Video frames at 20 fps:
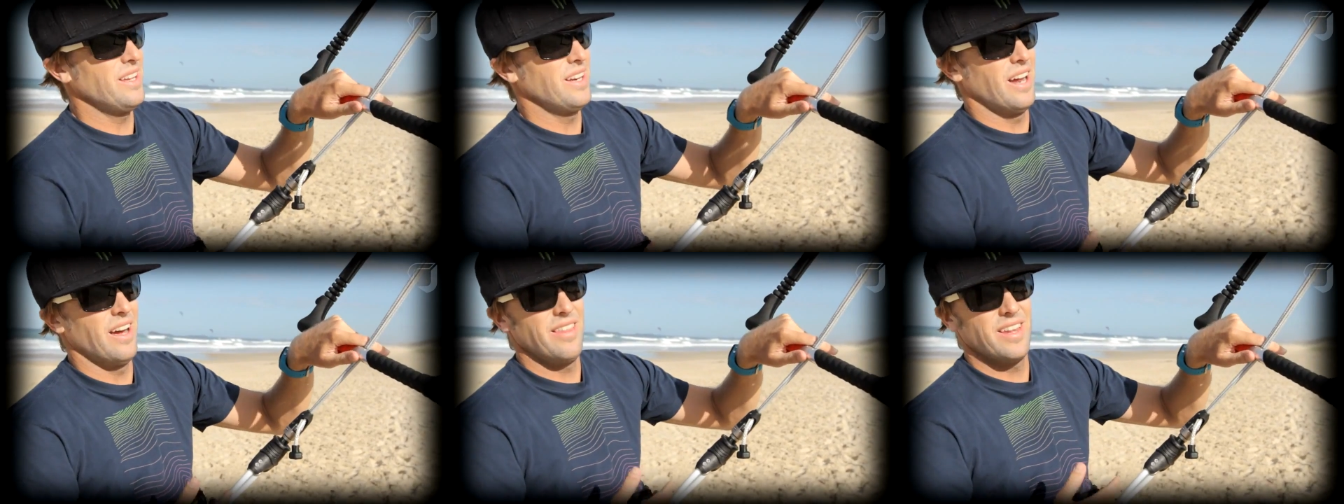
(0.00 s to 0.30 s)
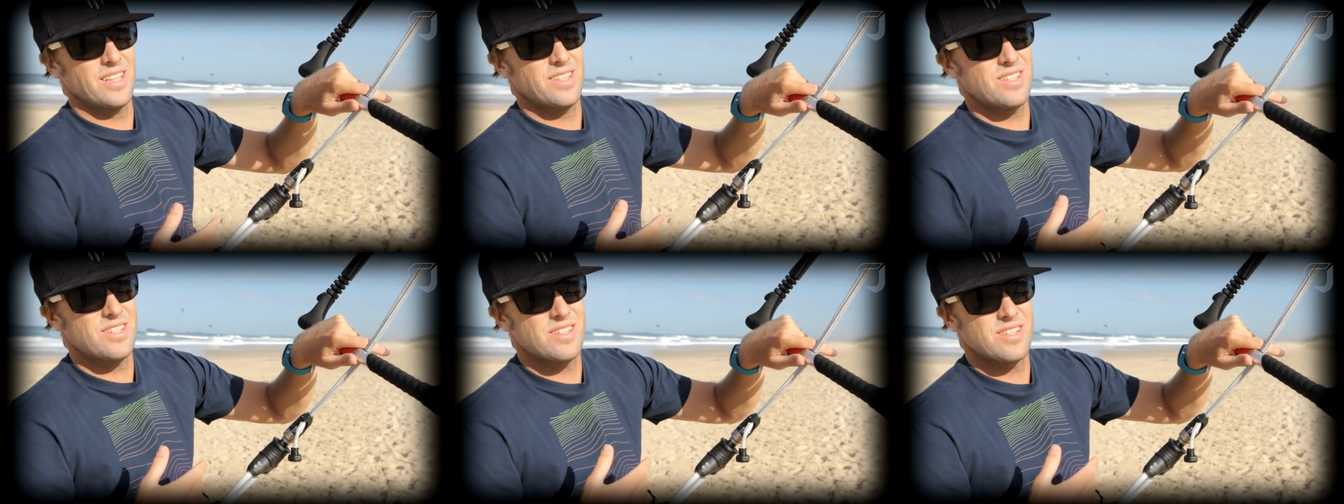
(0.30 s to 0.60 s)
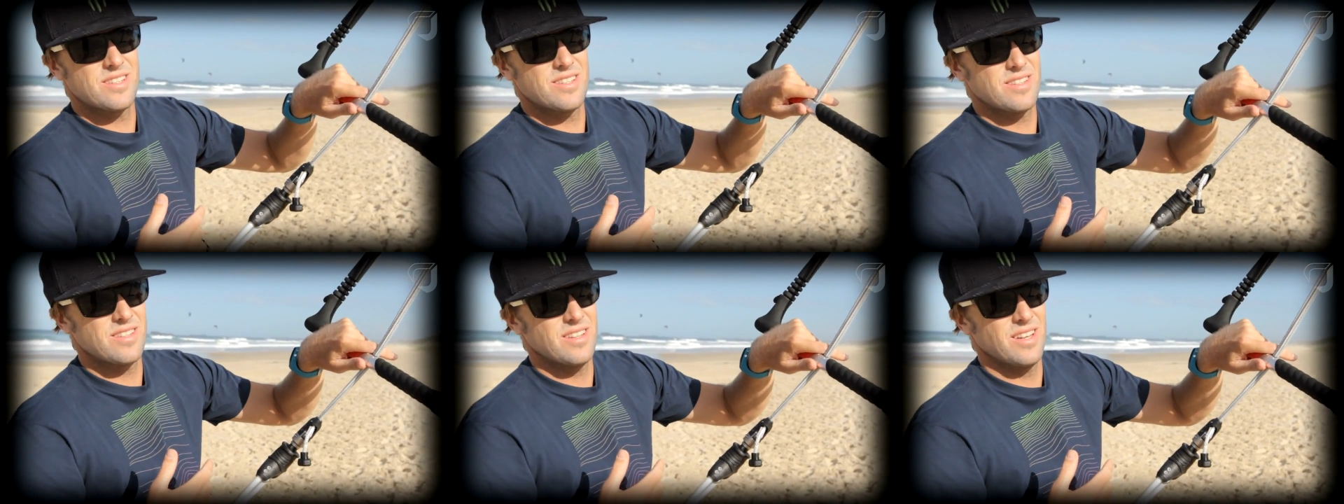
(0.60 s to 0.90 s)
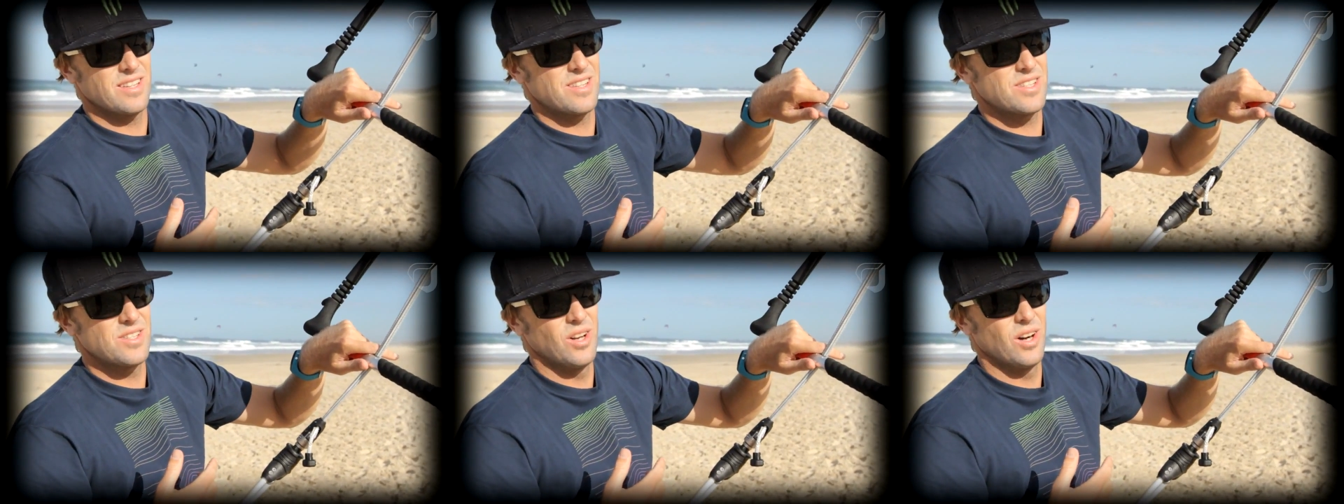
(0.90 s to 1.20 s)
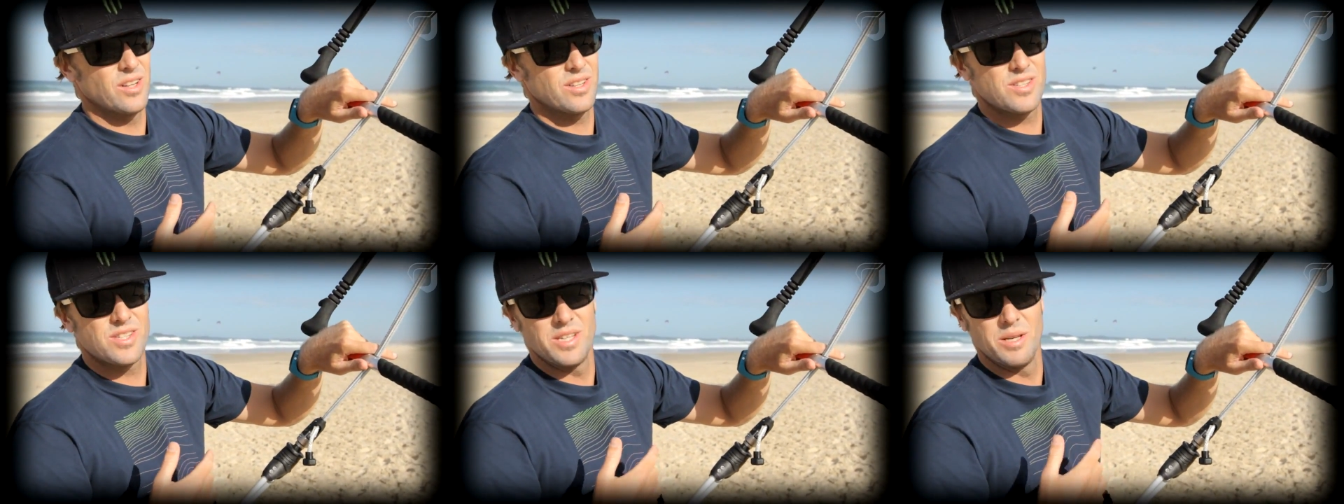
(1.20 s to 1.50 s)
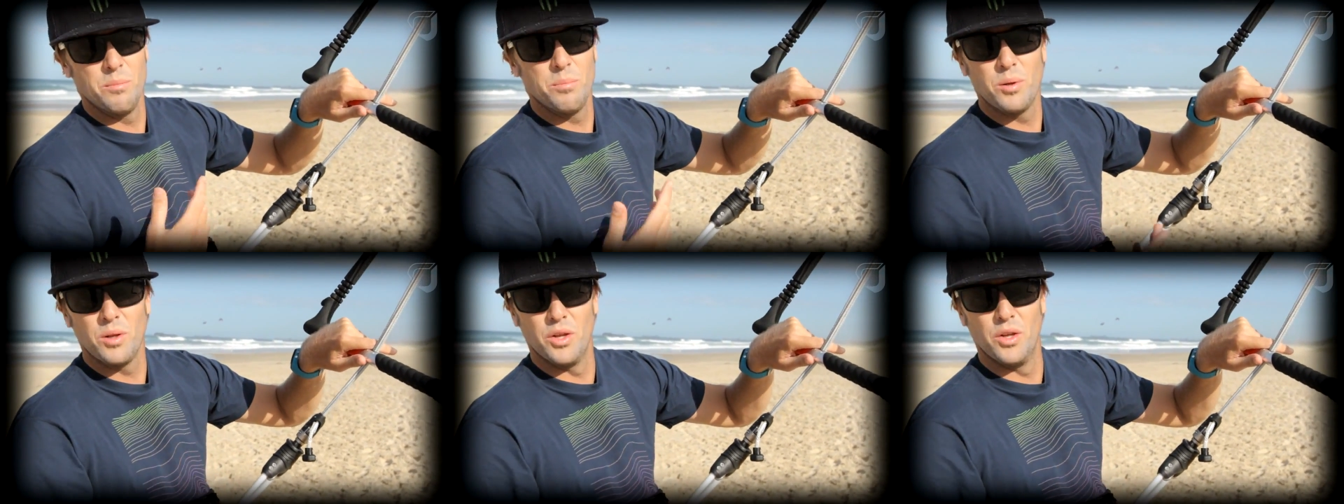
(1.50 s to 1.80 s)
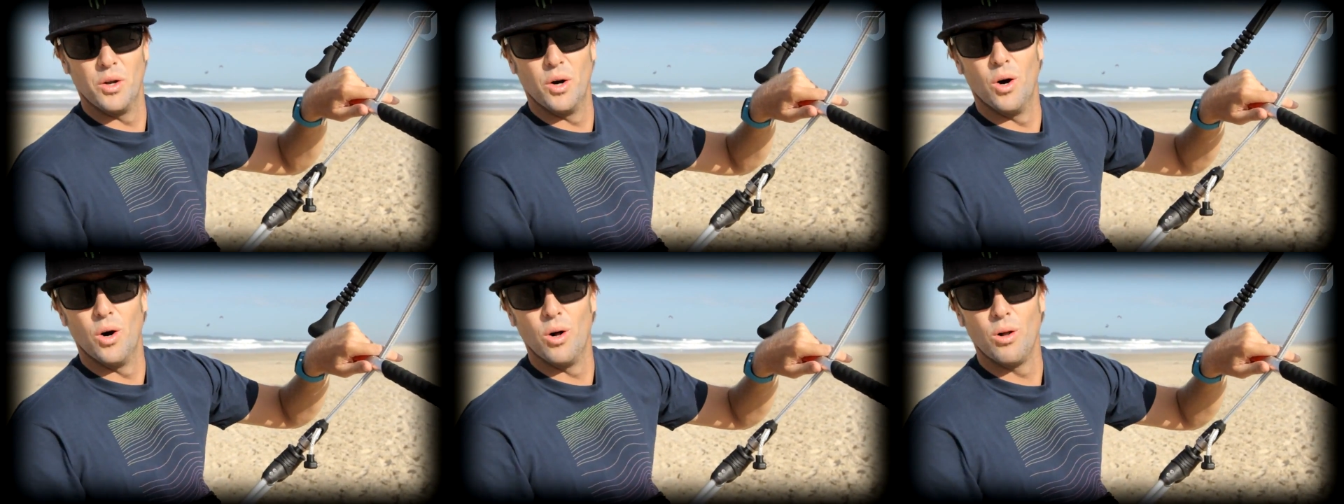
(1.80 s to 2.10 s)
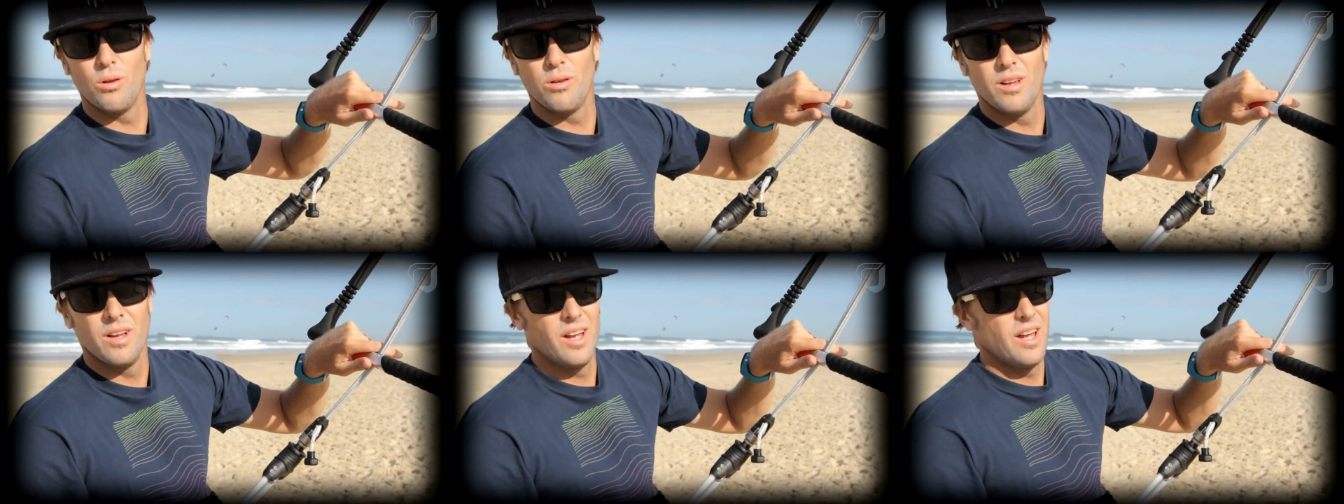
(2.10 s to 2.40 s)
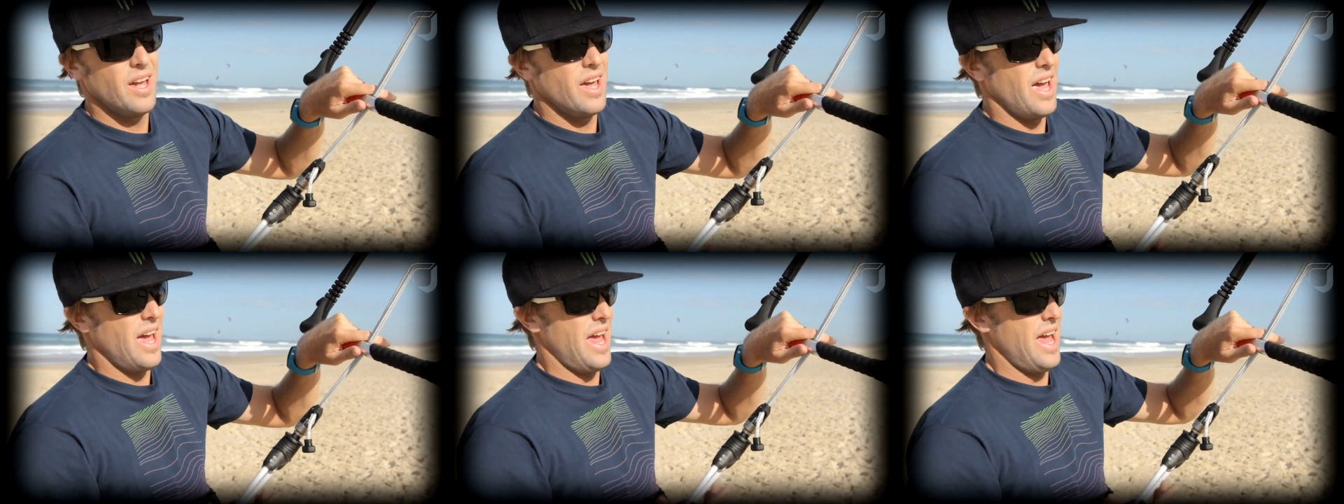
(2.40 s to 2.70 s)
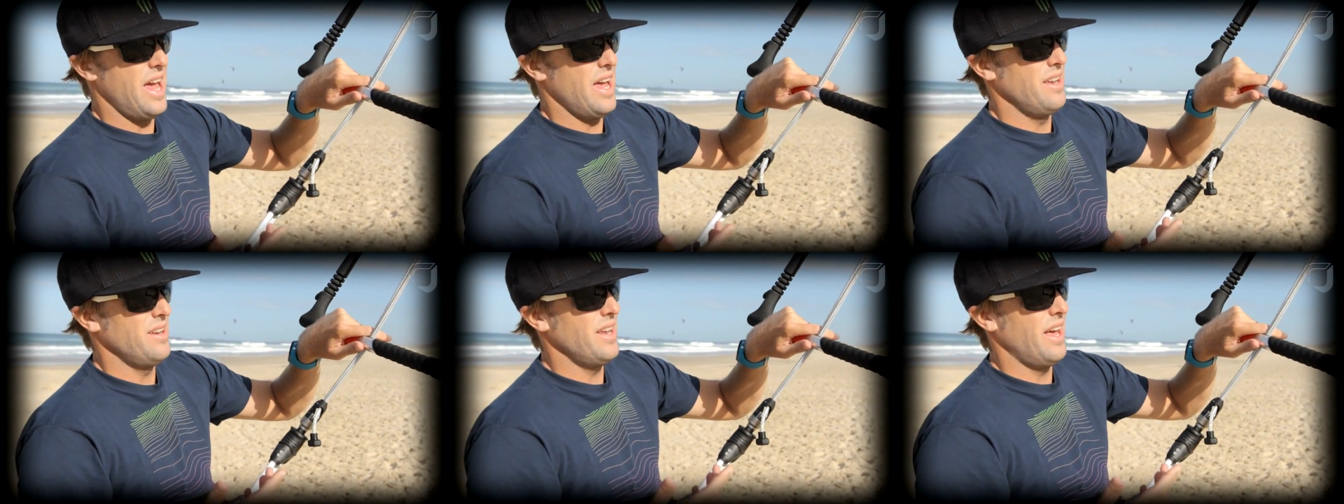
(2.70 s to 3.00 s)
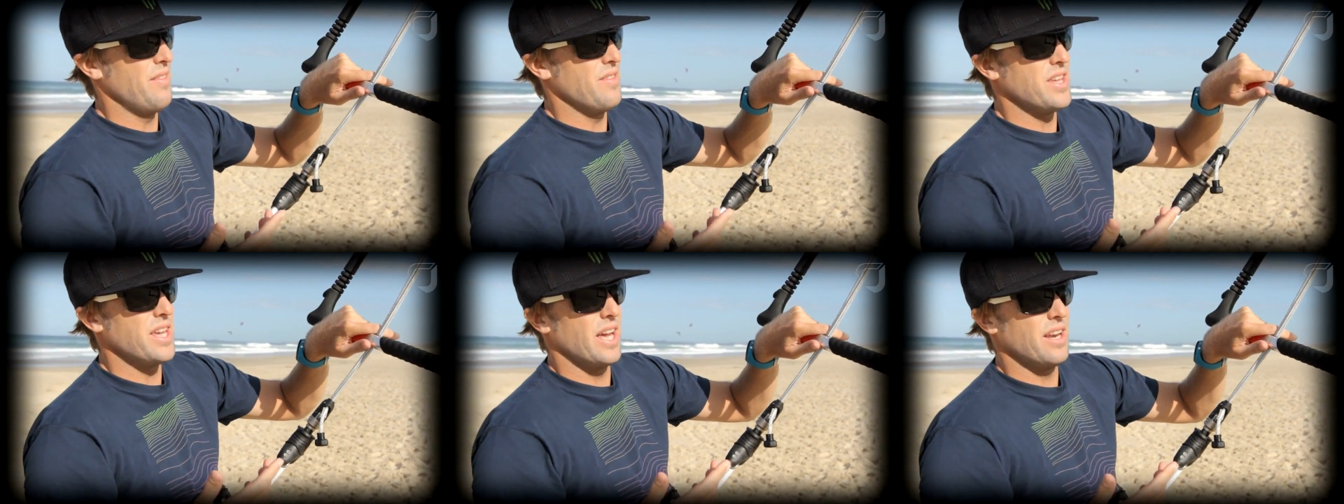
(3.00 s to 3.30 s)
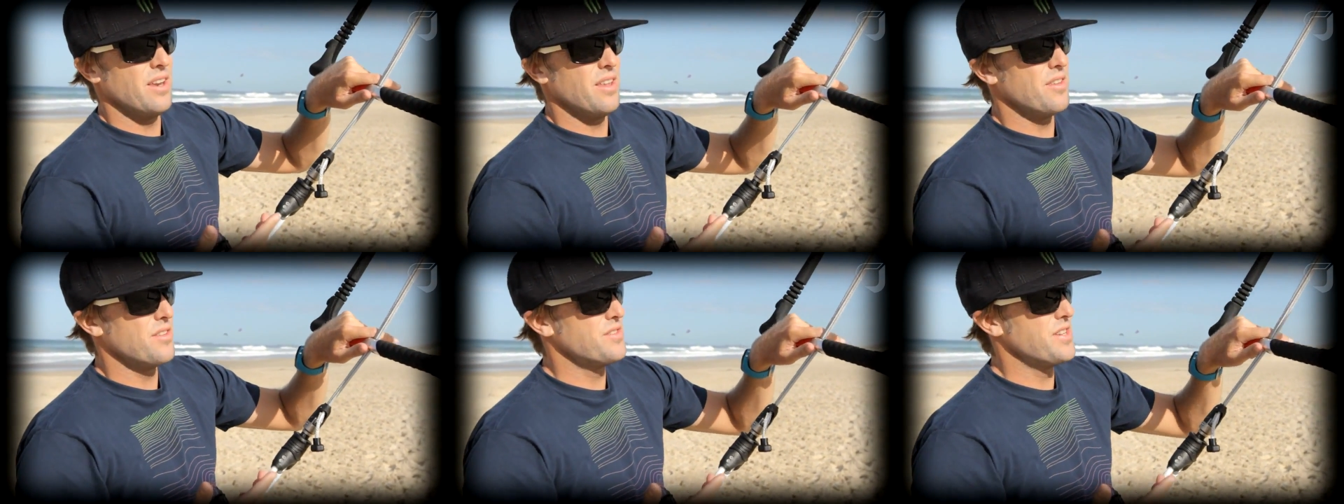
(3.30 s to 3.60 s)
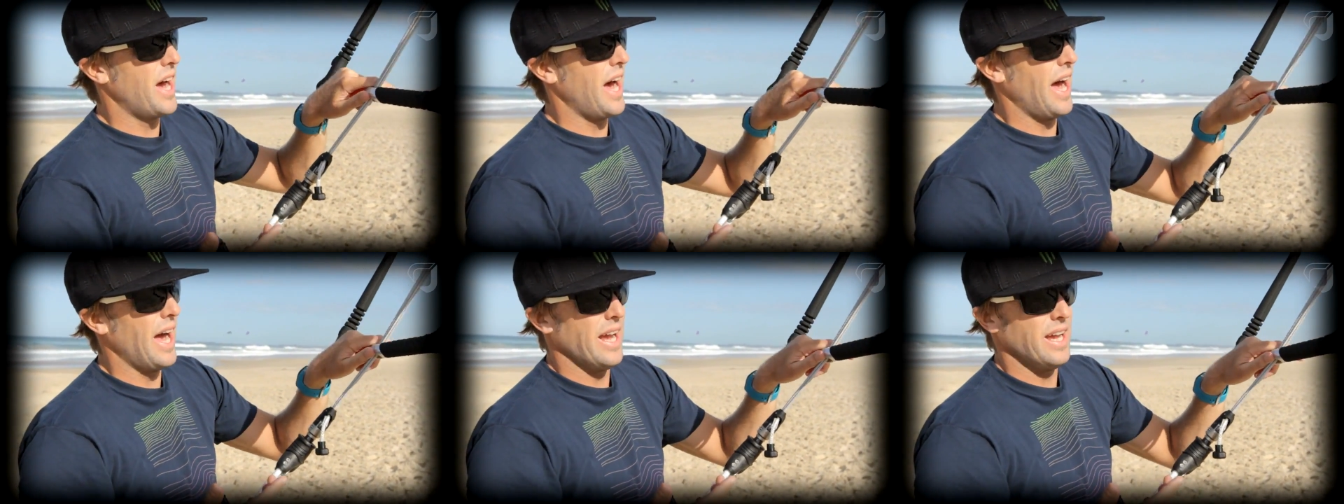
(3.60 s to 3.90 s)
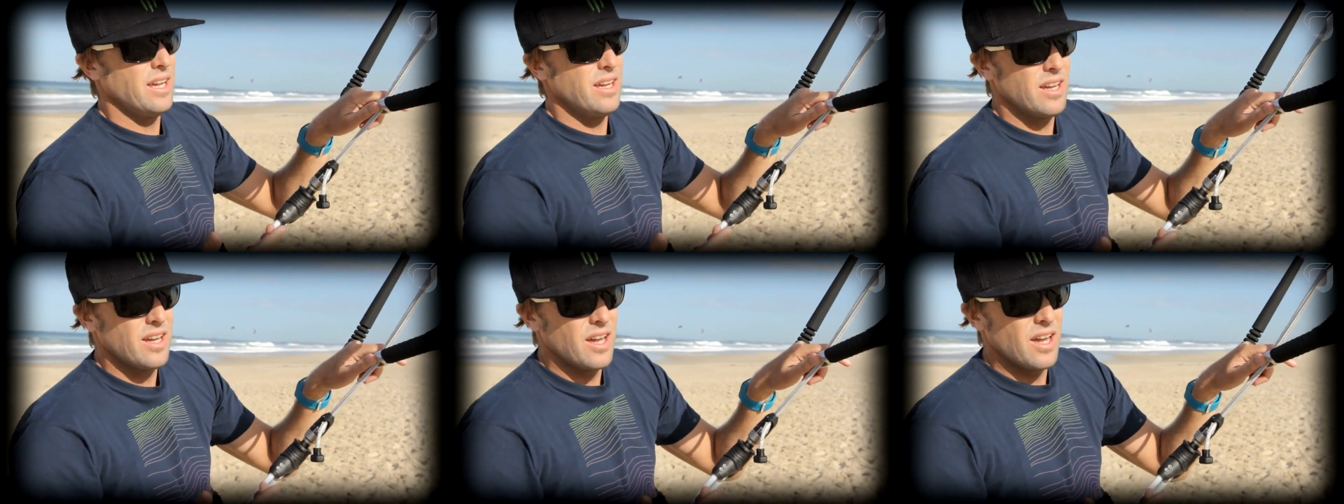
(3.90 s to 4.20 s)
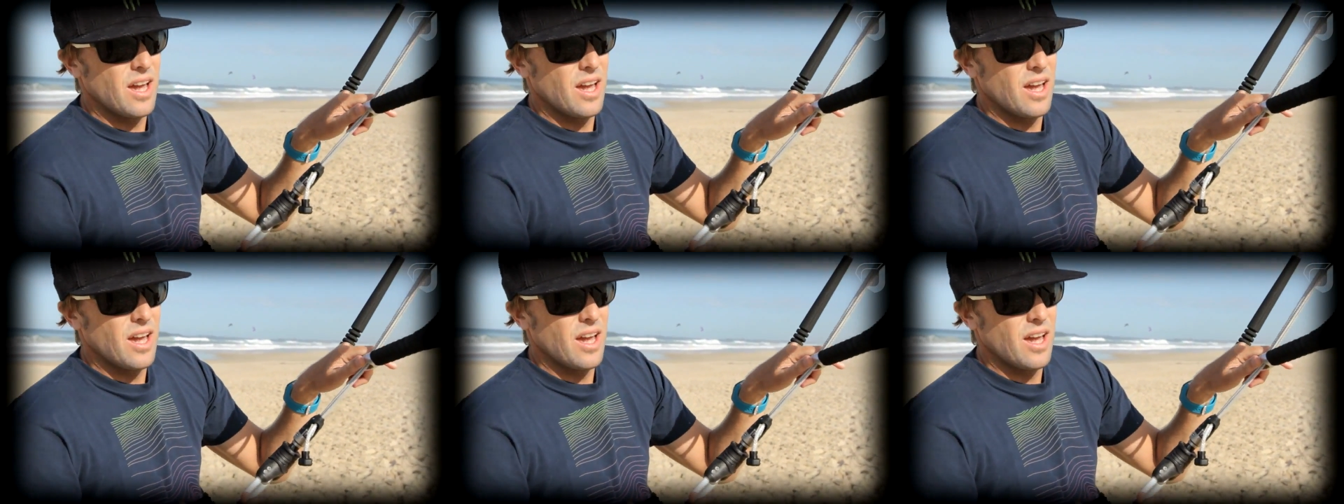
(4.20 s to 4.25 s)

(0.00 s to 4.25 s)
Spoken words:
it's not simple at all, and at the end of the day,